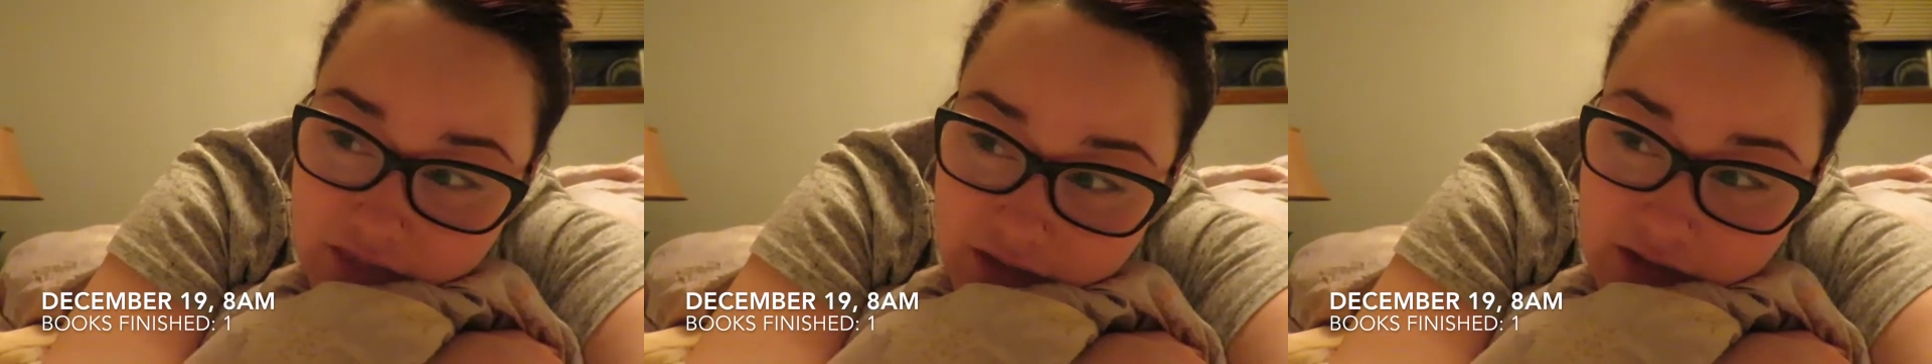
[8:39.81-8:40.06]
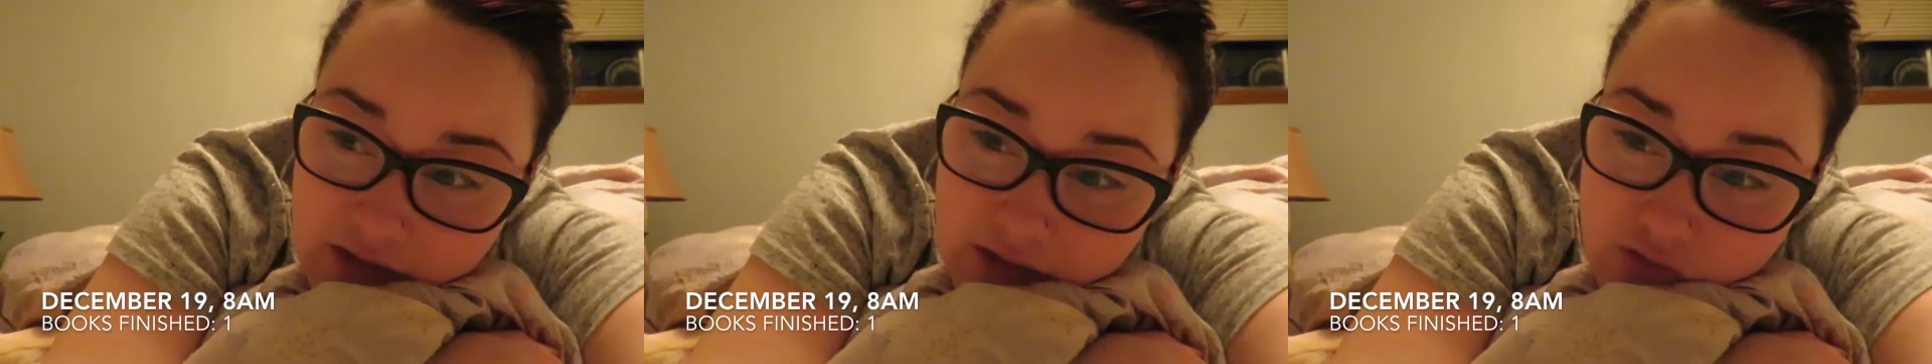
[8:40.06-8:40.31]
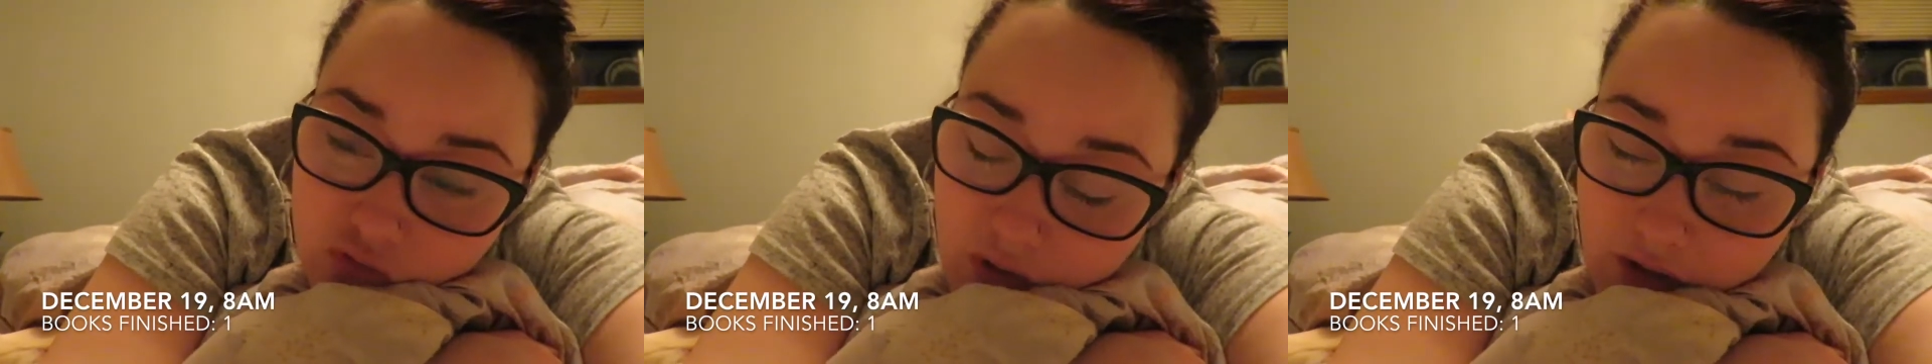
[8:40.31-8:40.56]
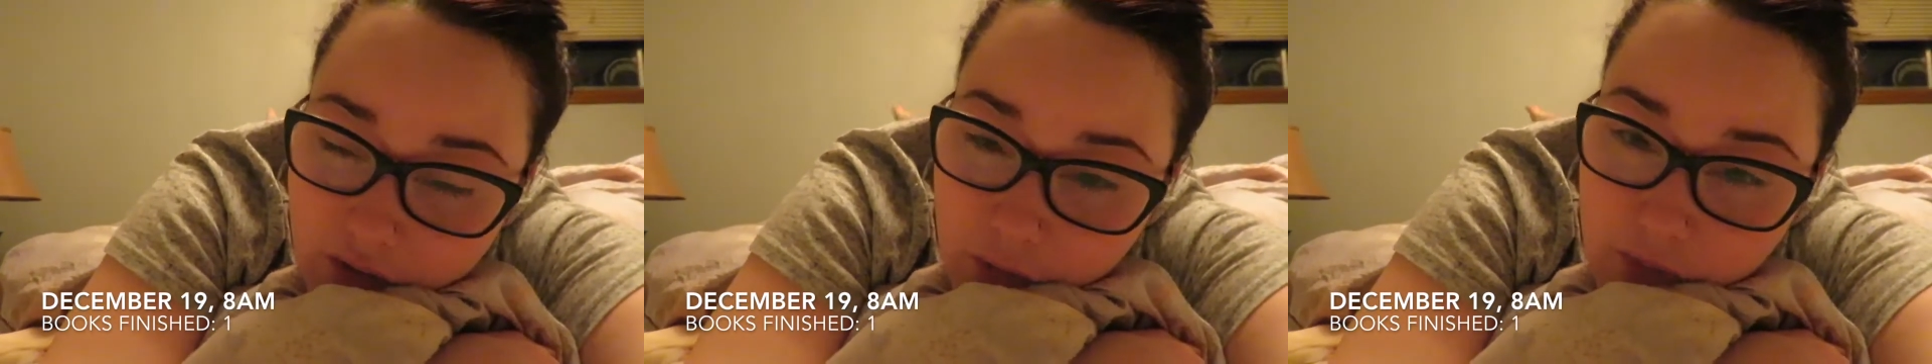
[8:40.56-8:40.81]
the
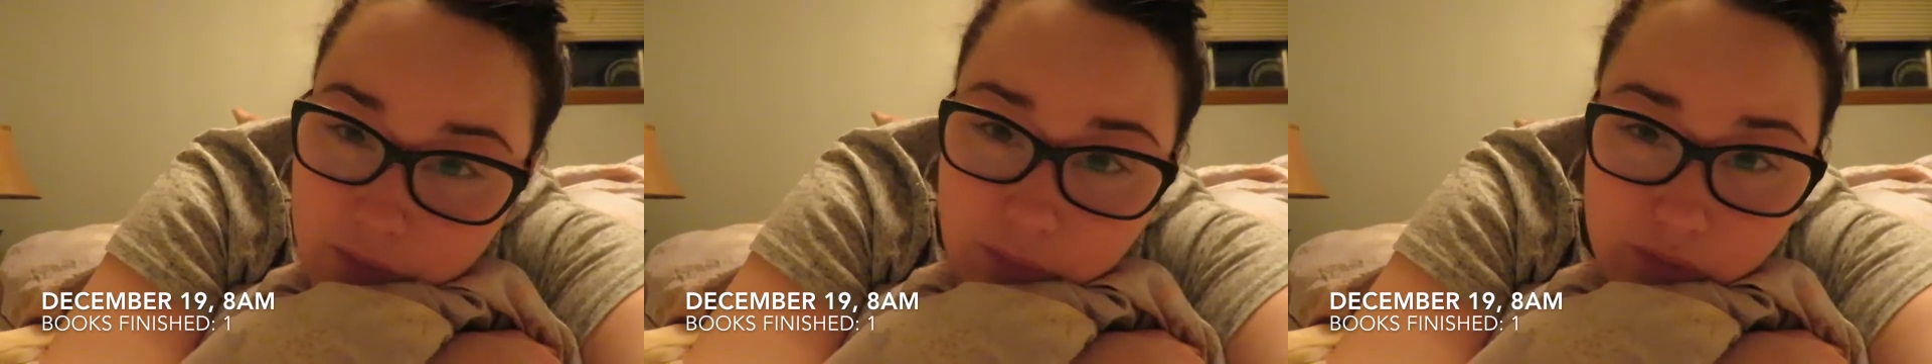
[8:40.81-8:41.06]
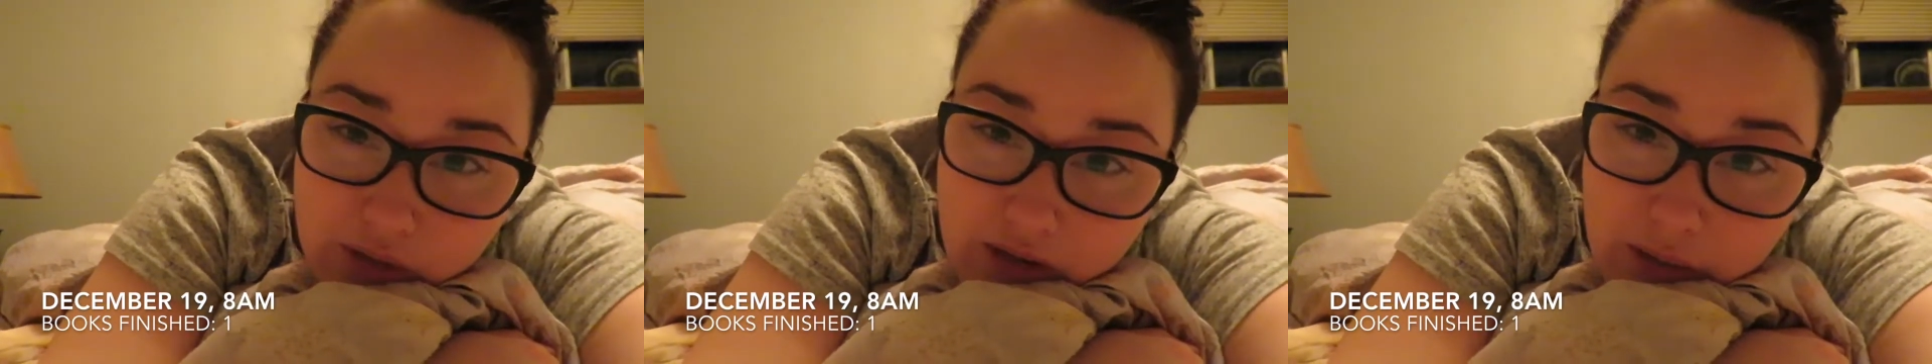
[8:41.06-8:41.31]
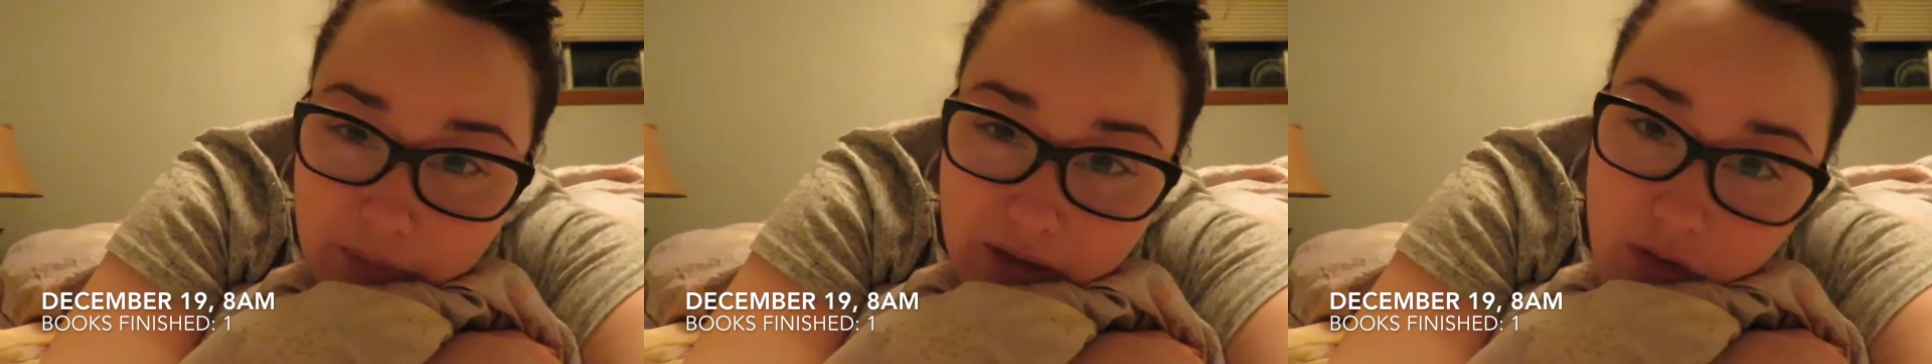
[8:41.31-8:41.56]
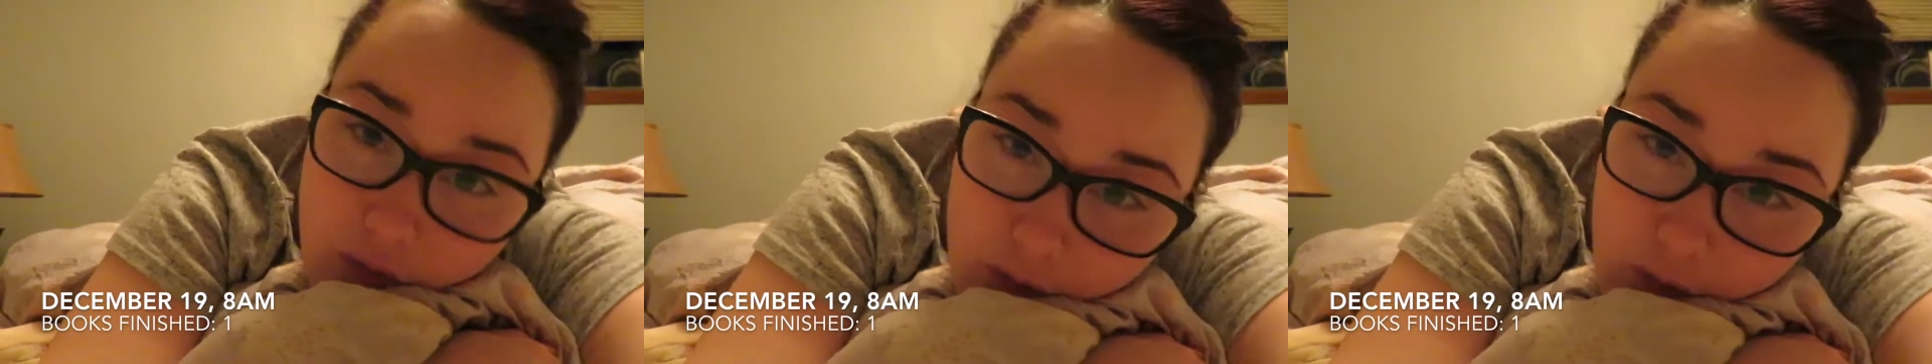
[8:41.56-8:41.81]
truck when we were coming
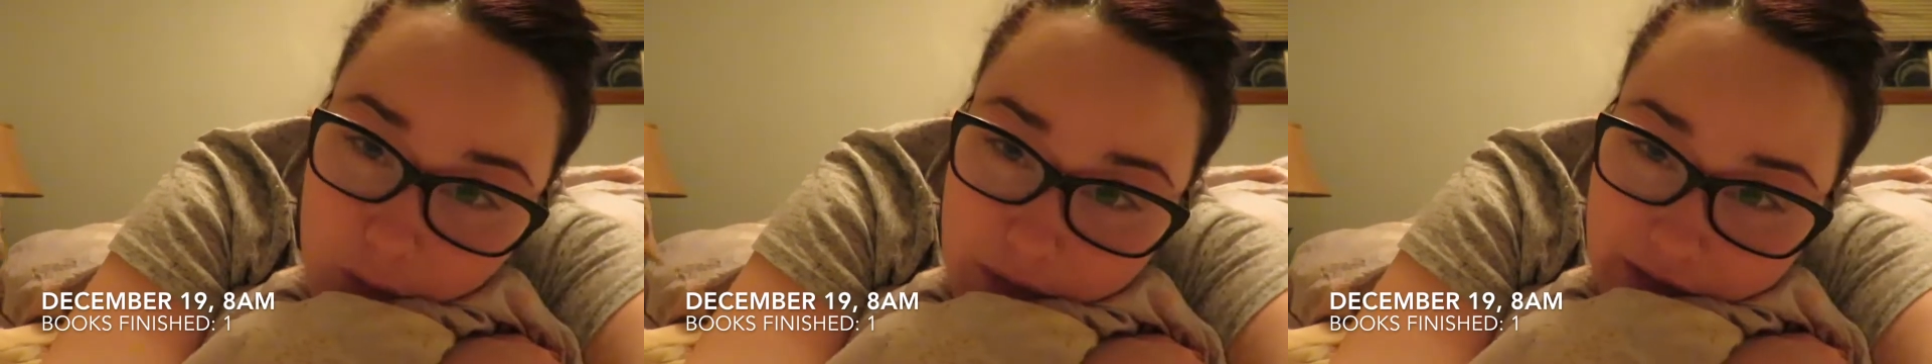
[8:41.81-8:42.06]
home.